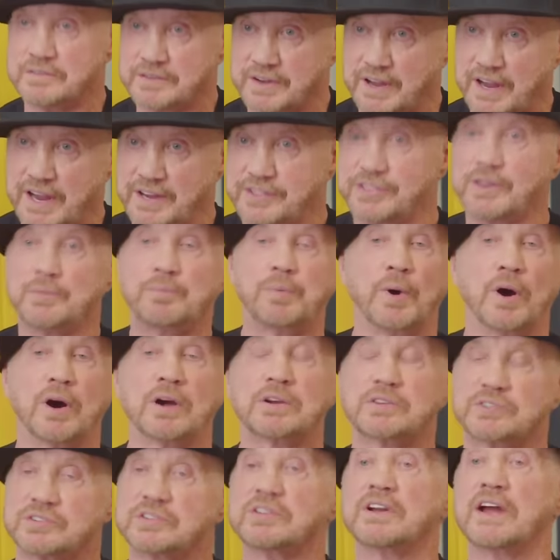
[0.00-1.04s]
Hit the
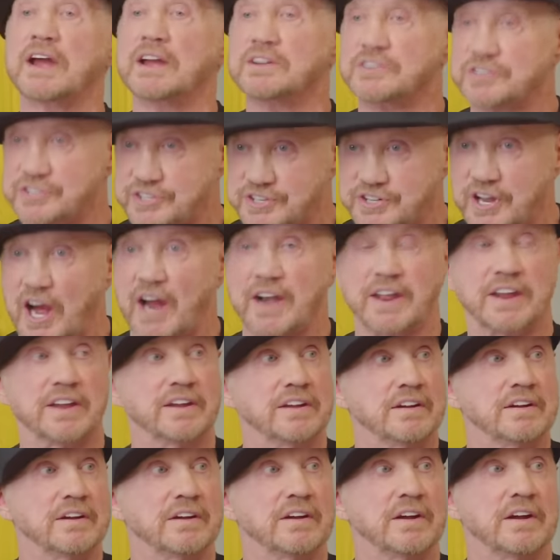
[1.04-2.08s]
books and study."
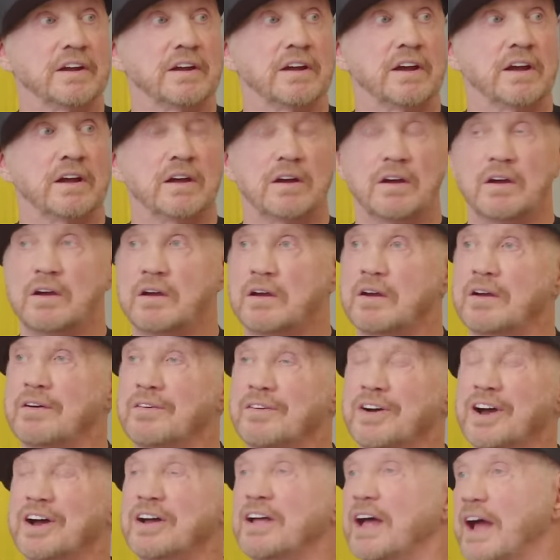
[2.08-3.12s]
Damn.
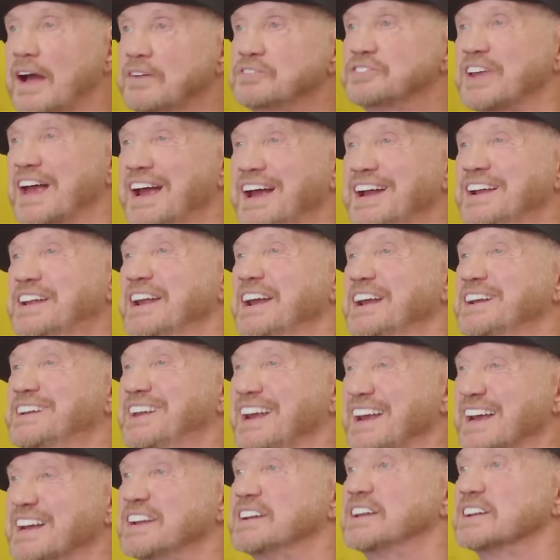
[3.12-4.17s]
Well, That's I was crazy. ADD
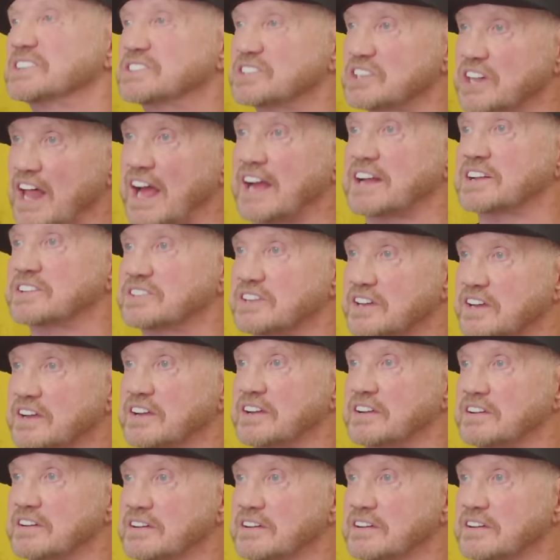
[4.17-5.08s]
Damn. and dyslexic.